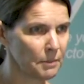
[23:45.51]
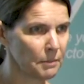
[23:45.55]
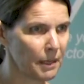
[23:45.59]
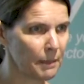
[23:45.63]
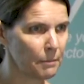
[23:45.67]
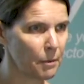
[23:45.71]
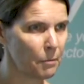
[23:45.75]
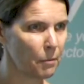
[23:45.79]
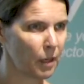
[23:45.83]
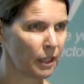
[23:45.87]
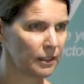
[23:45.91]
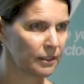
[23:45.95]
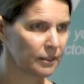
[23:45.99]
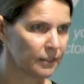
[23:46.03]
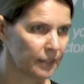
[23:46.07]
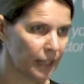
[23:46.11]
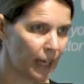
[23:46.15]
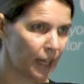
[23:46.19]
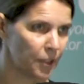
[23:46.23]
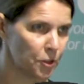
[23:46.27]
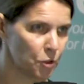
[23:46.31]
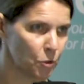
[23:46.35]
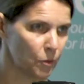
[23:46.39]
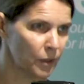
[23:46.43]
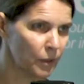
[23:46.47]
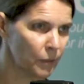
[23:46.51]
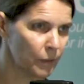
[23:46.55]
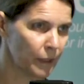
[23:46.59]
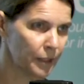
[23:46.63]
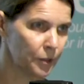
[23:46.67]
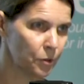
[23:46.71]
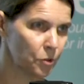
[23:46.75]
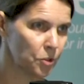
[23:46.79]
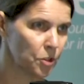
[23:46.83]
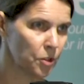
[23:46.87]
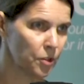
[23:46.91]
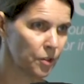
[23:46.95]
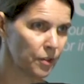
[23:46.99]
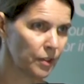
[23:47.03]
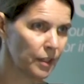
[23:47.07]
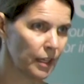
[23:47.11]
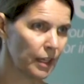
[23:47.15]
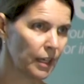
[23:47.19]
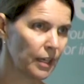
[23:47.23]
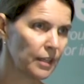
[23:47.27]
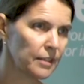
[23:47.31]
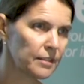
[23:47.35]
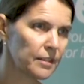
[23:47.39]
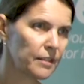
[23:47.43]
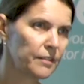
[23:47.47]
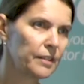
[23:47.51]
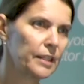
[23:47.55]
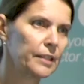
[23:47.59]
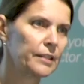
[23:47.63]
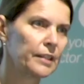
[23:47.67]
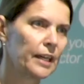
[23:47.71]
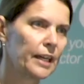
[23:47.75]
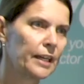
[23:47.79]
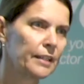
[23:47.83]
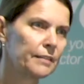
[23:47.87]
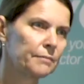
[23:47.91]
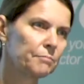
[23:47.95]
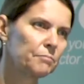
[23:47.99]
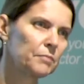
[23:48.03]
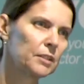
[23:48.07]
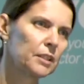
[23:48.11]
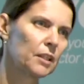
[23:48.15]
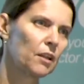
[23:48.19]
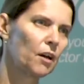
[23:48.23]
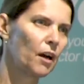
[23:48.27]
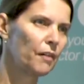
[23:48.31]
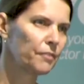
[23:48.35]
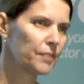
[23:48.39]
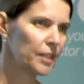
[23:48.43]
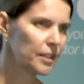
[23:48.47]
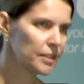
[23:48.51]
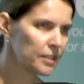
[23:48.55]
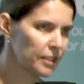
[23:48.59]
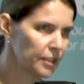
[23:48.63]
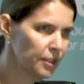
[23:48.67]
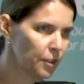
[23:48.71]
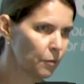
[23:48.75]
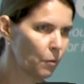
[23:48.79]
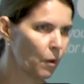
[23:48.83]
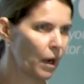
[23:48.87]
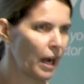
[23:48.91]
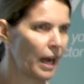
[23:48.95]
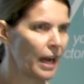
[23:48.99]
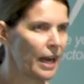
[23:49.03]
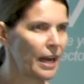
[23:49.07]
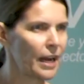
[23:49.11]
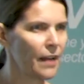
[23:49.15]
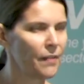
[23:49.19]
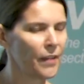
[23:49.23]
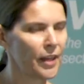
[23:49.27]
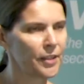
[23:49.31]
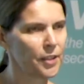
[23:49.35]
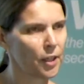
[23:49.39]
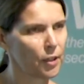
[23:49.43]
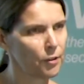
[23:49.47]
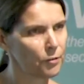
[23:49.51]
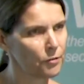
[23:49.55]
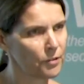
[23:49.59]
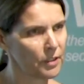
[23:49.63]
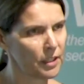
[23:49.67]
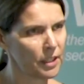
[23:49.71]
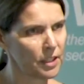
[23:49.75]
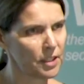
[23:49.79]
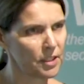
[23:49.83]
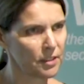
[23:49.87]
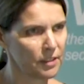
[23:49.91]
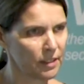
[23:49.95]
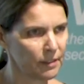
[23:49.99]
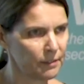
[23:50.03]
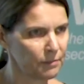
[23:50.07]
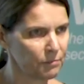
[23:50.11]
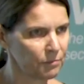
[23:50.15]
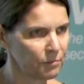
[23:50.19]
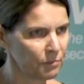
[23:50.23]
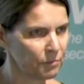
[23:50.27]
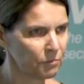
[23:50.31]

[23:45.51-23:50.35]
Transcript: People might start doing 1 or 2 things and then life gets in the way and they don't finish the